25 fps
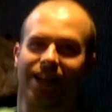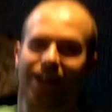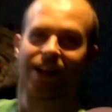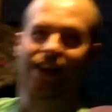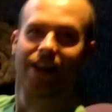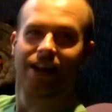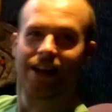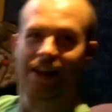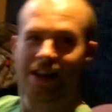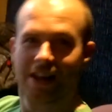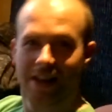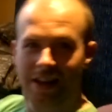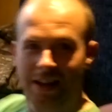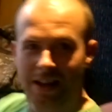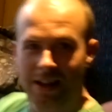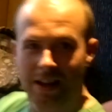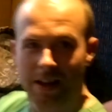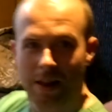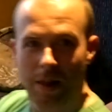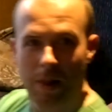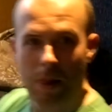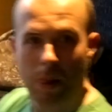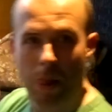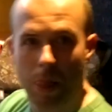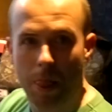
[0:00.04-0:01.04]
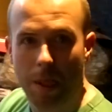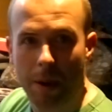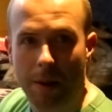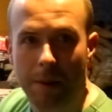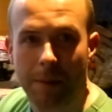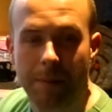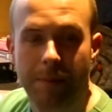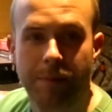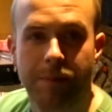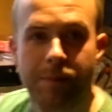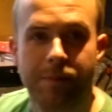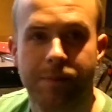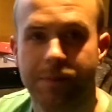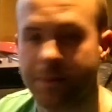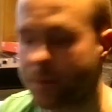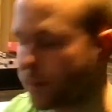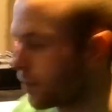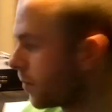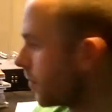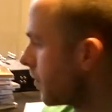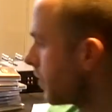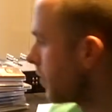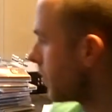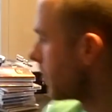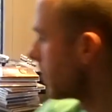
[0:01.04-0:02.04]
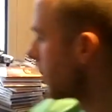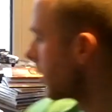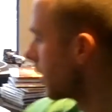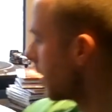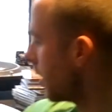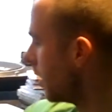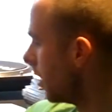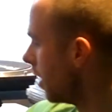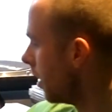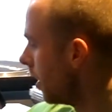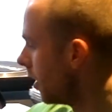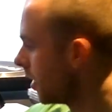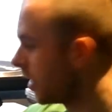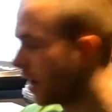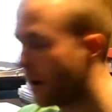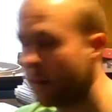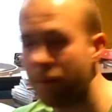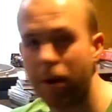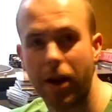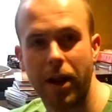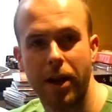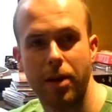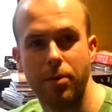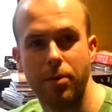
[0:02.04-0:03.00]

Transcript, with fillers: So could you tell me your name, please? Uh, yeah, my name